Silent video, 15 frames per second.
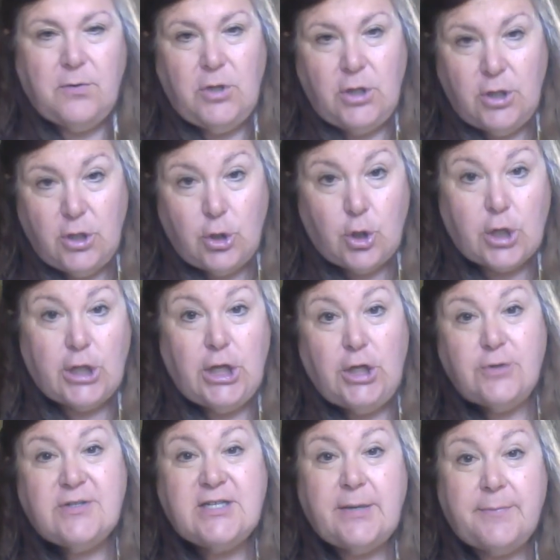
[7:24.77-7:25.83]
you're going to
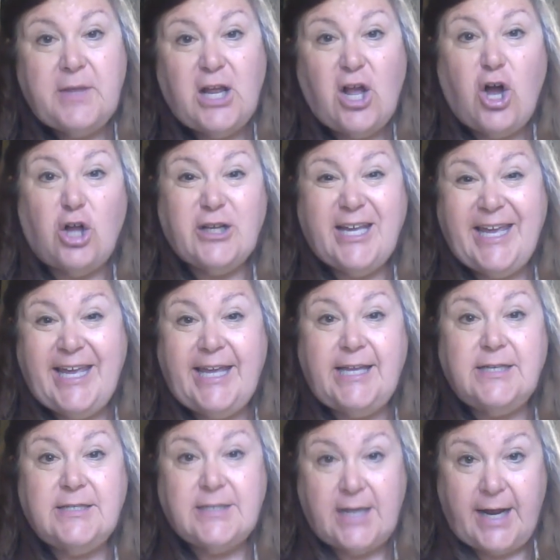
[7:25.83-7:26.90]
use something called
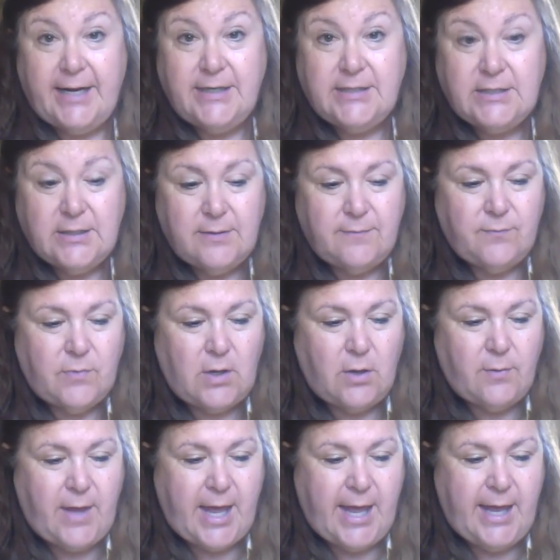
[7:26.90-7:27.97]
KeyCite.
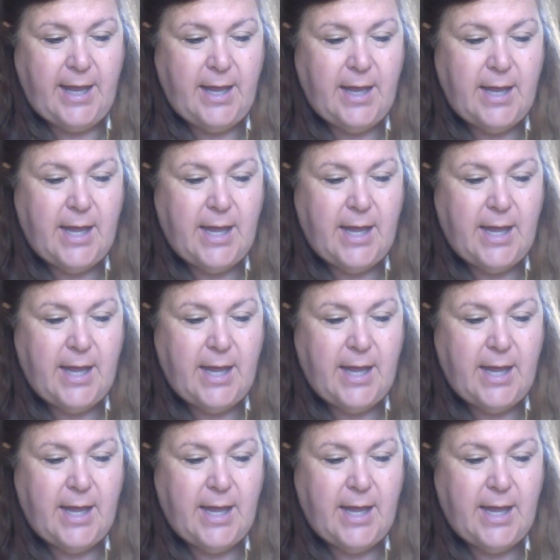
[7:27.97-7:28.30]
Okay?